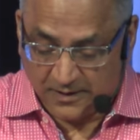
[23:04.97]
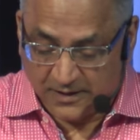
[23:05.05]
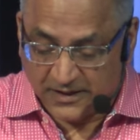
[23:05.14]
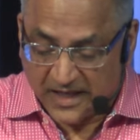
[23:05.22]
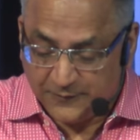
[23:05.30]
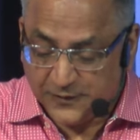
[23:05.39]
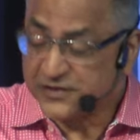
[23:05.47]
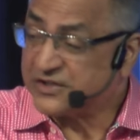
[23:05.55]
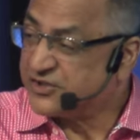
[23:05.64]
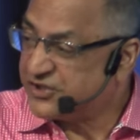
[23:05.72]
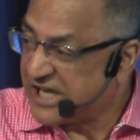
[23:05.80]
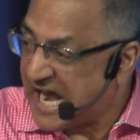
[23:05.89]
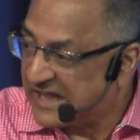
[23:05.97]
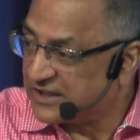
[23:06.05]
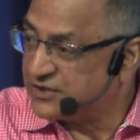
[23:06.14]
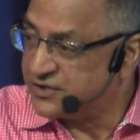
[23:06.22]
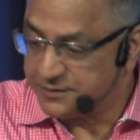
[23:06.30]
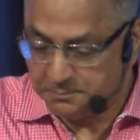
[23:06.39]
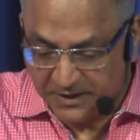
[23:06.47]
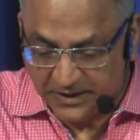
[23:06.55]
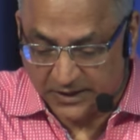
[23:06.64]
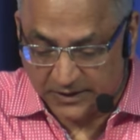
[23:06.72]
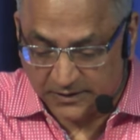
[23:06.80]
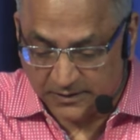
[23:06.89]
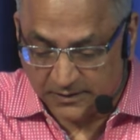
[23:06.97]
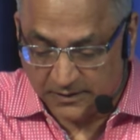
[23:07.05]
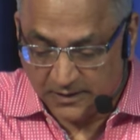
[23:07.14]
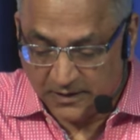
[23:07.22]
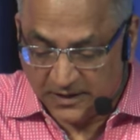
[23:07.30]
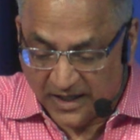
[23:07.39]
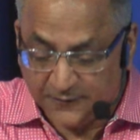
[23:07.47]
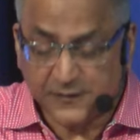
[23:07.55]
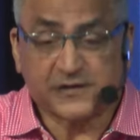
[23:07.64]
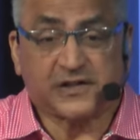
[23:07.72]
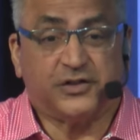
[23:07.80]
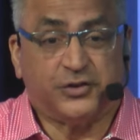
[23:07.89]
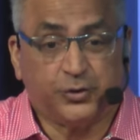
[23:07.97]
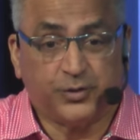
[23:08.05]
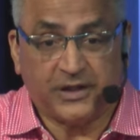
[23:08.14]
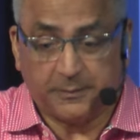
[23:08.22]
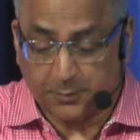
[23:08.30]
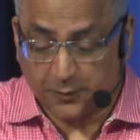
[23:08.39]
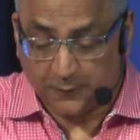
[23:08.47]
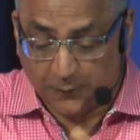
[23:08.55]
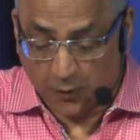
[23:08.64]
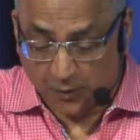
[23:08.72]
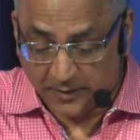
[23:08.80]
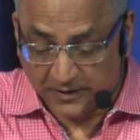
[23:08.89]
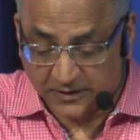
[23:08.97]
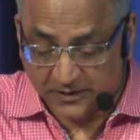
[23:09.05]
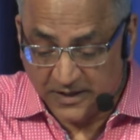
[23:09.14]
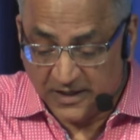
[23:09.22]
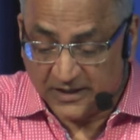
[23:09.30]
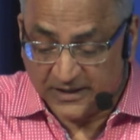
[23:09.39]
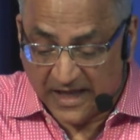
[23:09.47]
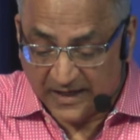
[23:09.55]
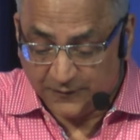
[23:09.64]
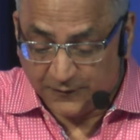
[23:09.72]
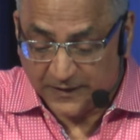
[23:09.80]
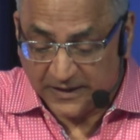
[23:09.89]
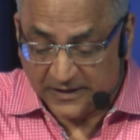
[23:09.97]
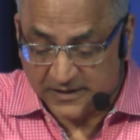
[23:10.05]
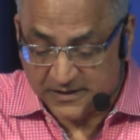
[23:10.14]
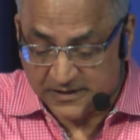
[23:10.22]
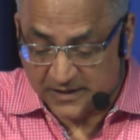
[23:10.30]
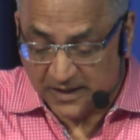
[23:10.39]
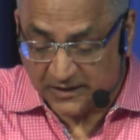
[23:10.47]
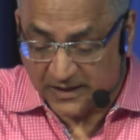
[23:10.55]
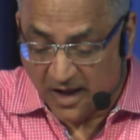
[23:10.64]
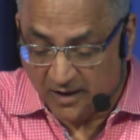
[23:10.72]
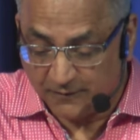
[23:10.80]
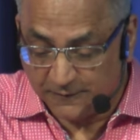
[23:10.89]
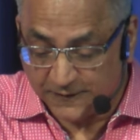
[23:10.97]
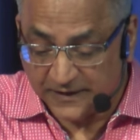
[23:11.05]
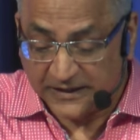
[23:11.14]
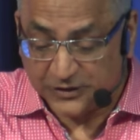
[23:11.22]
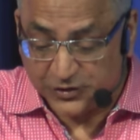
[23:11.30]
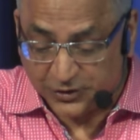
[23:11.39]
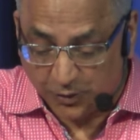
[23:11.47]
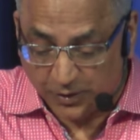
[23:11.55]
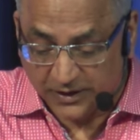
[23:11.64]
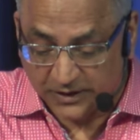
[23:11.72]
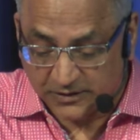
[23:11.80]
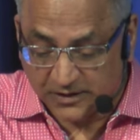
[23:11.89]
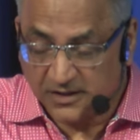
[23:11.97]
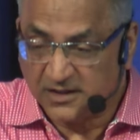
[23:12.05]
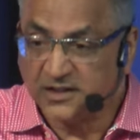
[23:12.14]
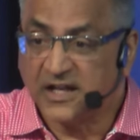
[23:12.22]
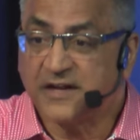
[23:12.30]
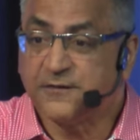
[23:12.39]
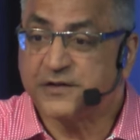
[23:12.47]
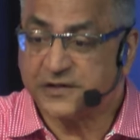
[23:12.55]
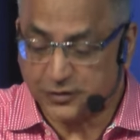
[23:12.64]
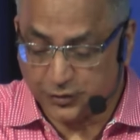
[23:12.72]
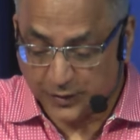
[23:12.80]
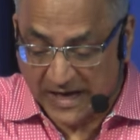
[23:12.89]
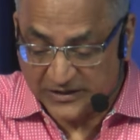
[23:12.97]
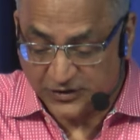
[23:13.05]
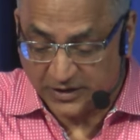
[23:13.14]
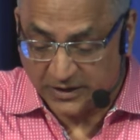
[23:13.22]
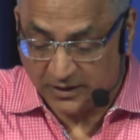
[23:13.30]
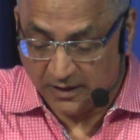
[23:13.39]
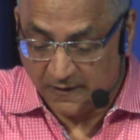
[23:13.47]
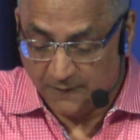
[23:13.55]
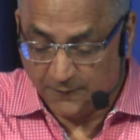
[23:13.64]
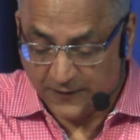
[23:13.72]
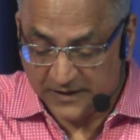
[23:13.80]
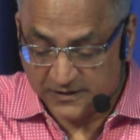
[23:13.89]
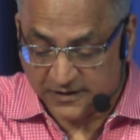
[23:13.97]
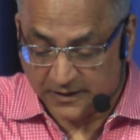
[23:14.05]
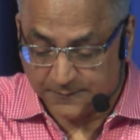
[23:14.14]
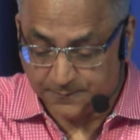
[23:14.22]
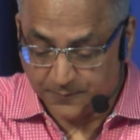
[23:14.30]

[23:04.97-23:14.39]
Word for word: Life is a challenge, meet it. Life is a duty, perform it. Life is a love, enjoy it. Life is a tragedy, face it.